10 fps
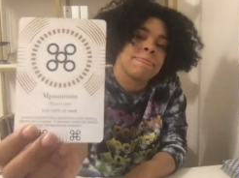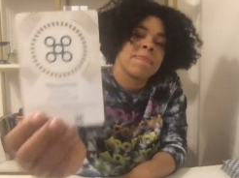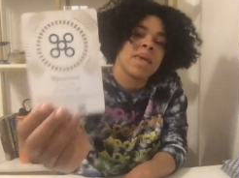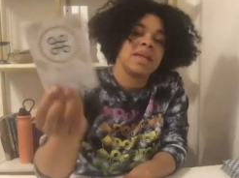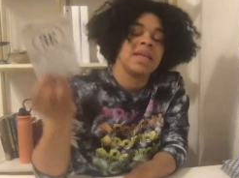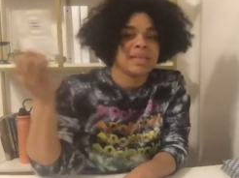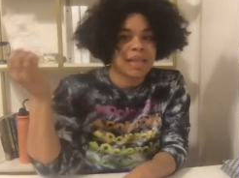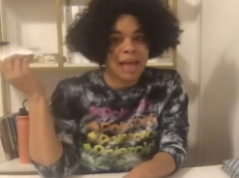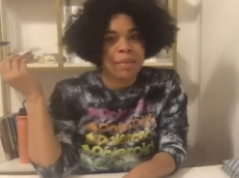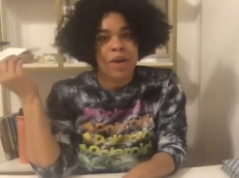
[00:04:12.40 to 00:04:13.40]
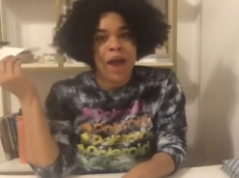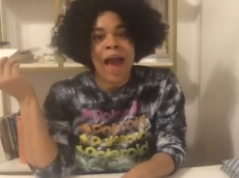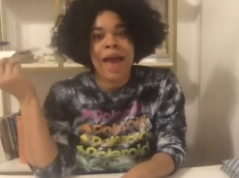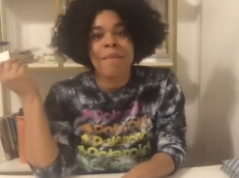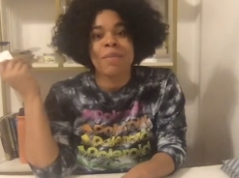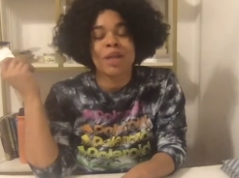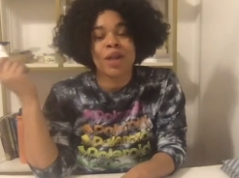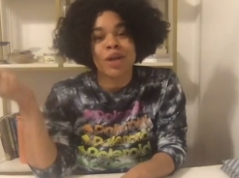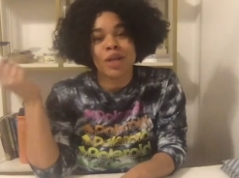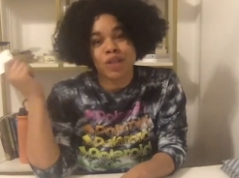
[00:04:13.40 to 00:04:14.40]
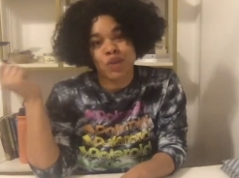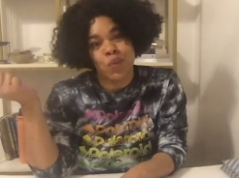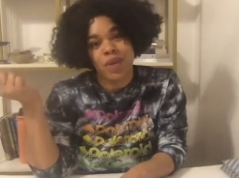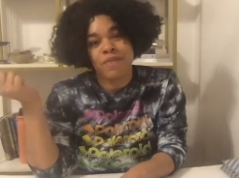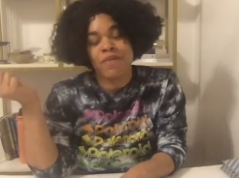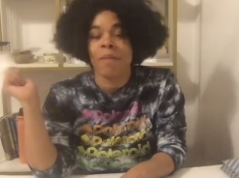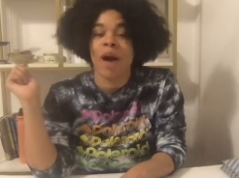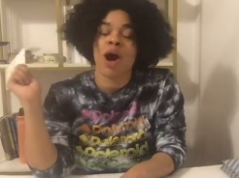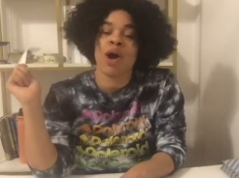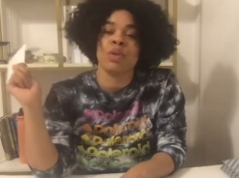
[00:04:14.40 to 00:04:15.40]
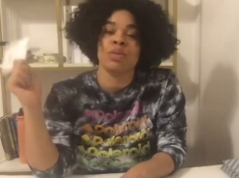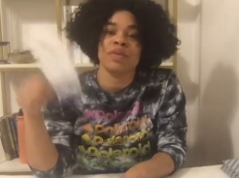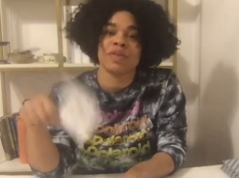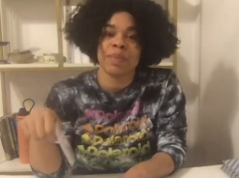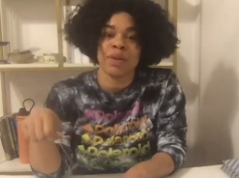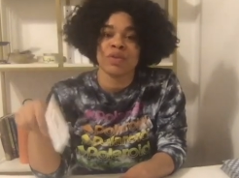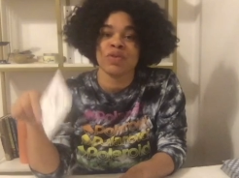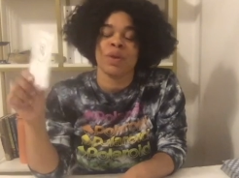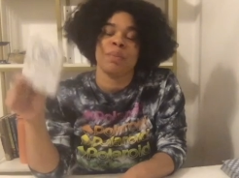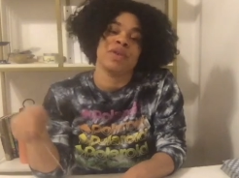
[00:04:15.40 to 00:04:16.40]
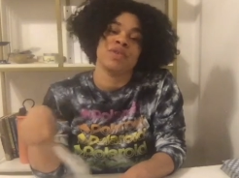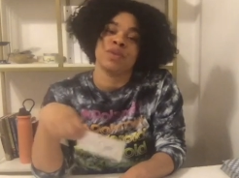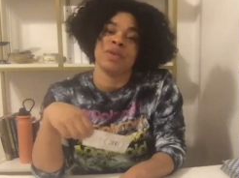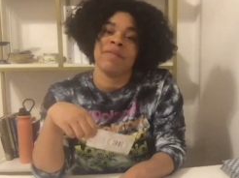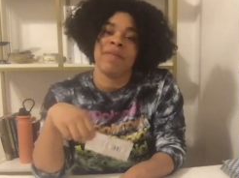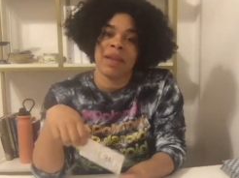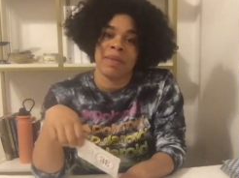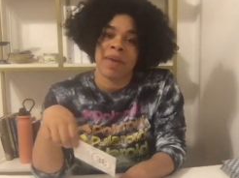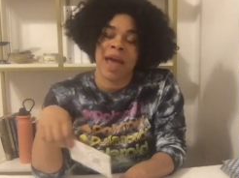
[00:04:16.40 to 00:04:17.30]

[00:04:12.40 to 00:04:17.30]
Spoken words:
Disclaimer, I am learning Twi for my own spiritual and personal development.